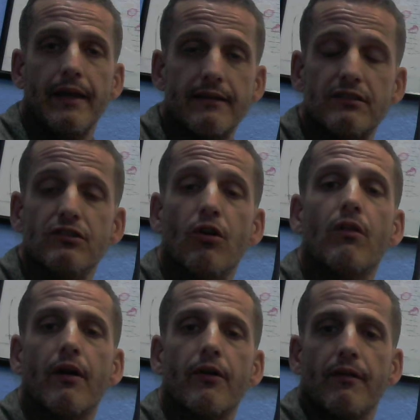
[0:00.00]
it's no
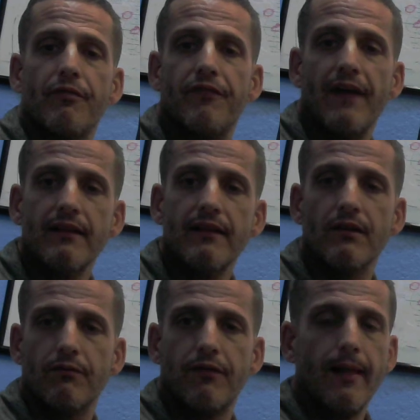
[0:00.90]
longer
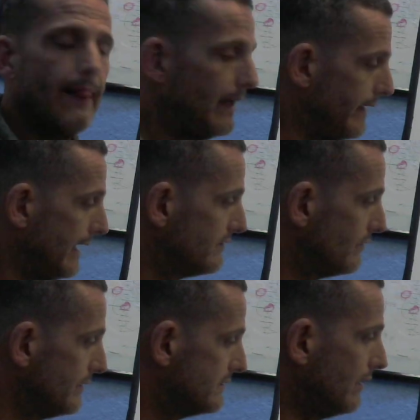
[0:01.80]
effective. And as a
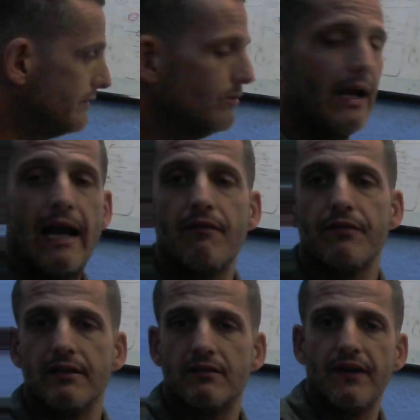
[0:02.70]
result, you have
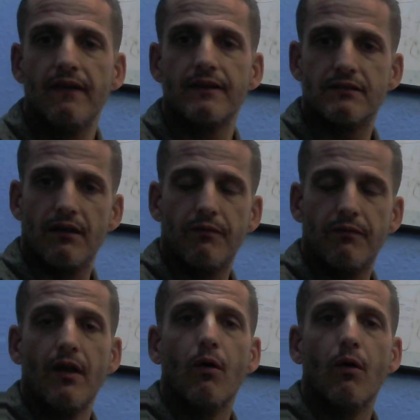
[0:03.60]
these feelings of
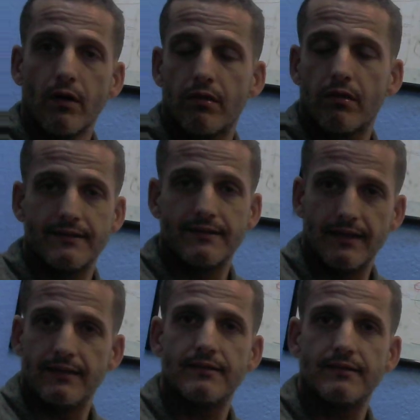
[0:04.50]

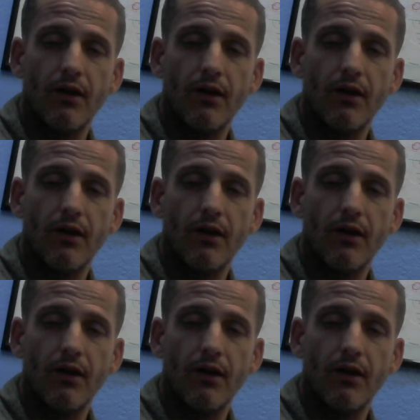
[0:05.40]
worthlessness and